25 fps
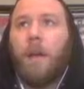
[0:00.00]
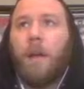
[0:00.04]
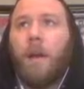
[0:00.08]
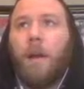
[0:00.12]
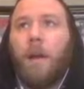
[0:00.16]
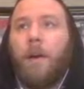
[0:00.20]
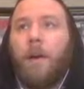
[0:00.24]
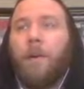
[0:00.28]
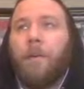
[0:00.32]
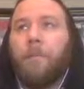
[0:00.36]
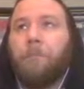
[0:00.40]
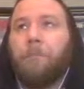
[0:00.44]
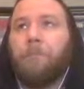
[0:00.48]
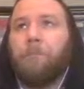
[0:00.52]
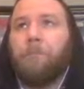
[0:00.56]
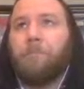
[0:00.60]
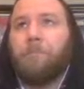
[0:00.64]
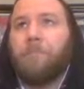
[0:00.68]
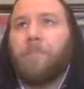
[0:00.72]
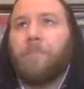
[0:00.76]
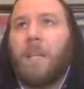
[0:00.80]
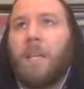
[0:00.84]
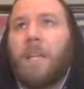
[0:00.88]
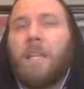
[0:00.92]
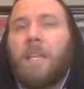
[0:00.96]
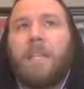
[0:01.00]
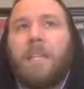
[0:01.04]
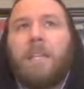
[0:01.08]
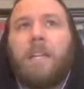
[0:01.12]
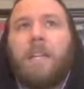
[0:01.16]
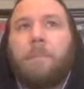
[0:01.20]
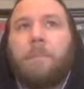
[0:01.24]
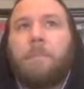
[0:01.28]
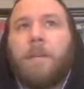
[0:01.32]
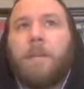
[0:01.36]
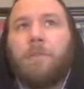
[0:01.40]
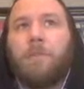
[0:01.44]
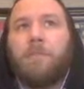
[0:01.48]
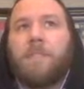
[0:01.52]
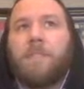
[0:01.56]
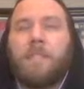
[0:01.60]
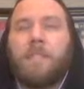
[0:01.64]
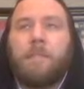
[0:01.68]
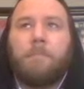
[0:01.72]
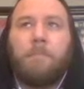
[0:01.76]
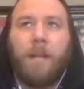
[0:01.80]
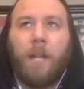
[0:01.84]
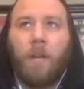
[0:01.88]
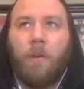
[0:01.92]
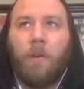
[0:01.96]
And he could be used as
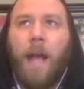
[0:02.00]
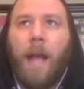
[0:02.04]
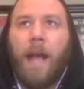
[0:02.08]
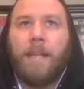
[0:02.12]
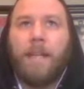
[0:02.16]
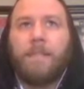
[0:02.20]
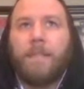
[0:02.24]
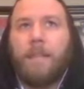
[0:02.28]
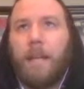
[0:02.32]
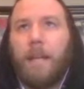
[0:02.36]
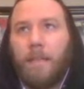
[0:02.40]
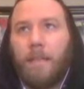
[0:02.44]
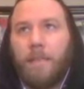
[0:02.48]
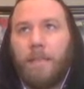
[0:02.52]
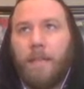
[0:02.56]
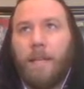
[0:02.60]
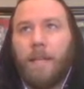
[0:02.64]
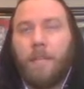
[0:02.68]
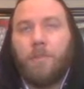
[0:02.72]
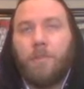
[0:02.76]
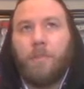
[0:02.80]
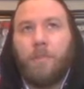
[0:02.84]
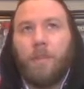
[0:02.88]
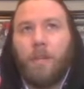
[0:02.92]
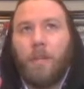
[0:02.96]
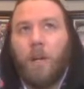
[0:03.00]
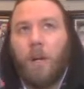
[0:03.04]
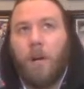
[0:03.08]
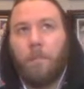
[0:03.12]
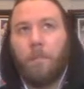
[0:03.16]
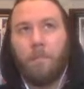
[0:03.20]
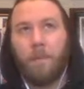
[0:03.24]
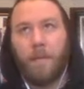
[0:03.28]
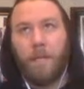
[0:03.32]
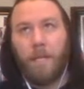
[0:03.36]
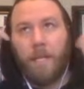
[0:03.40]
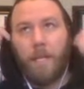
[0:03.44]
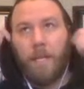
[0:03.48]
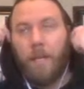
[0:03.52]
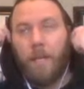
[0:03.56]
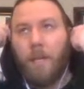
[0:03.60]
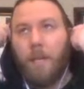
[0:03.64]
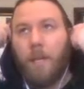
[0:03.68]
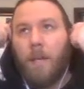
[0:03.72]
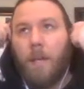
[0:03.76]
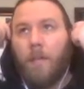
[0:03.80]
a bigger asset, I think, to the company.